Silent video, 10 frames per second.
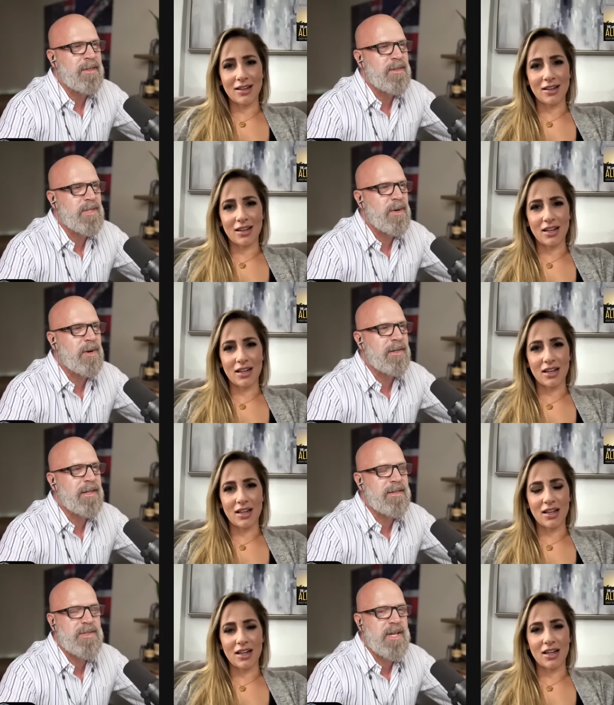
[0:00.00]
Speaker 1: is that a hard
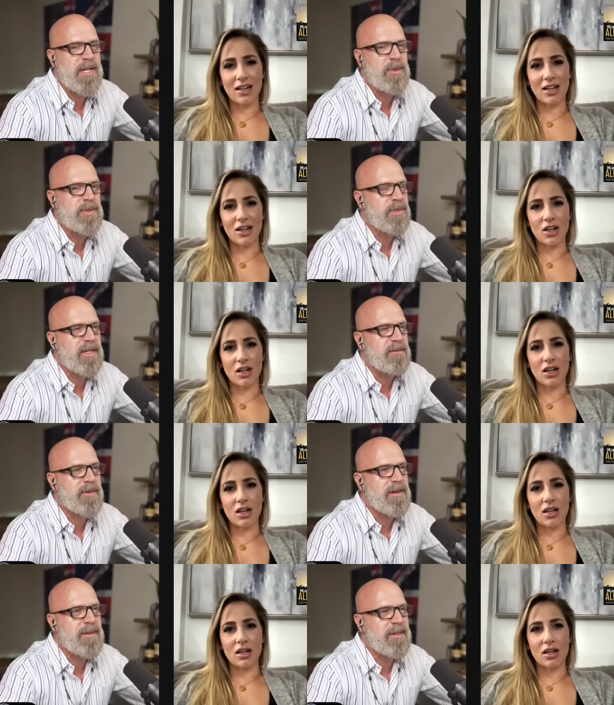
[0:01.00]
line in sand? You won't do like a
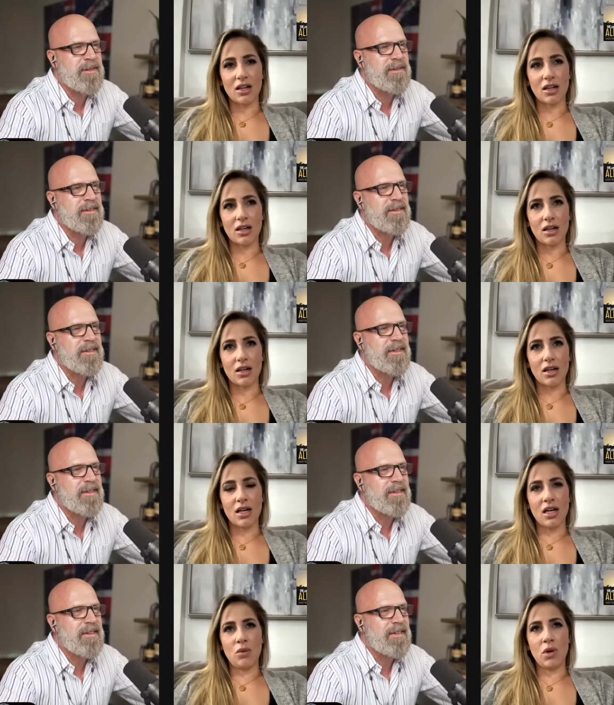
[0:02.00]
five eight?
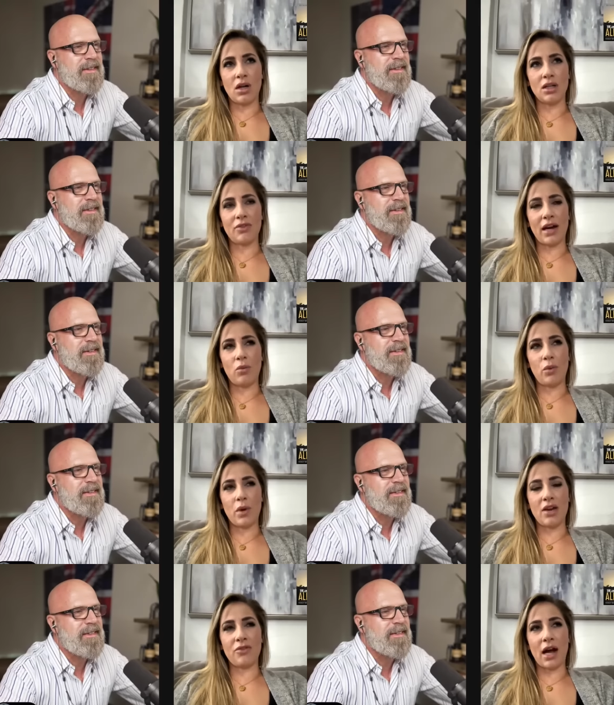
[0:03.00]
Speaker 2: Well, if I
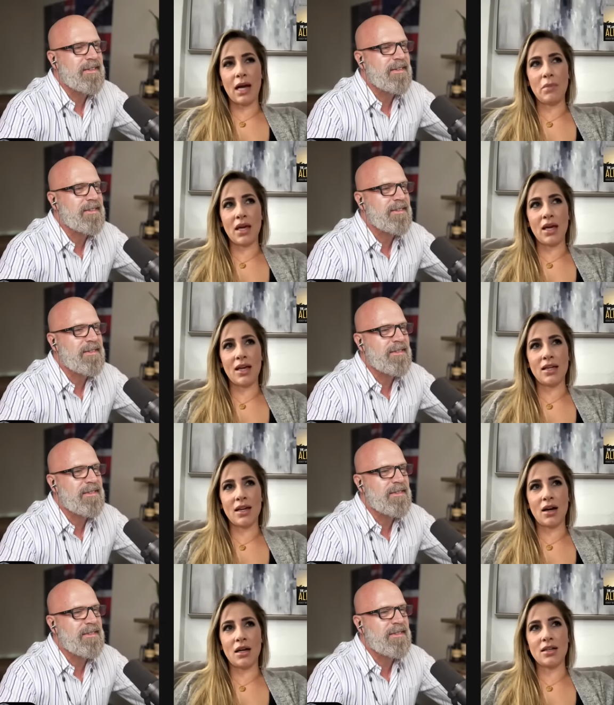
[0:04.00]
if I'm
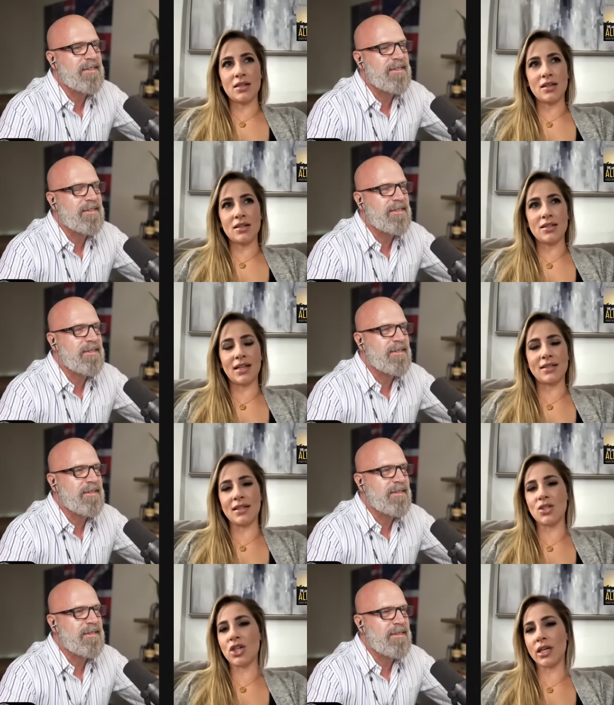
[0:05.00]
in six
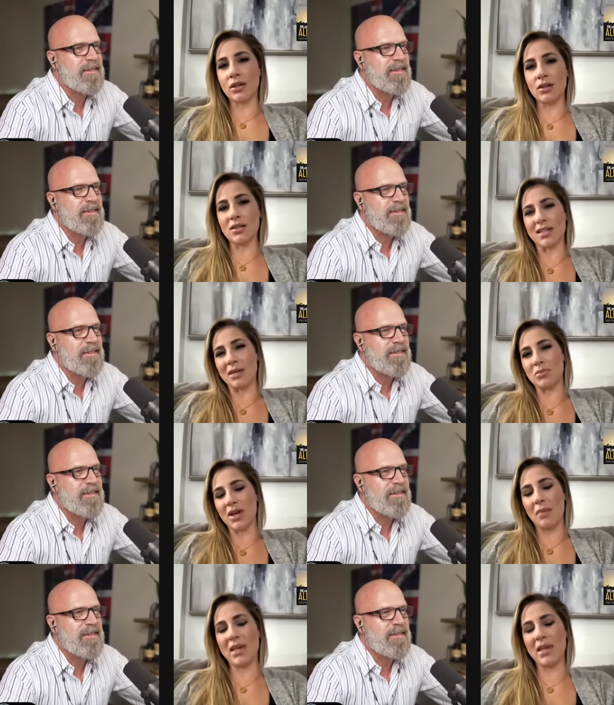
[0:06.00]
inch heels, and I'm, I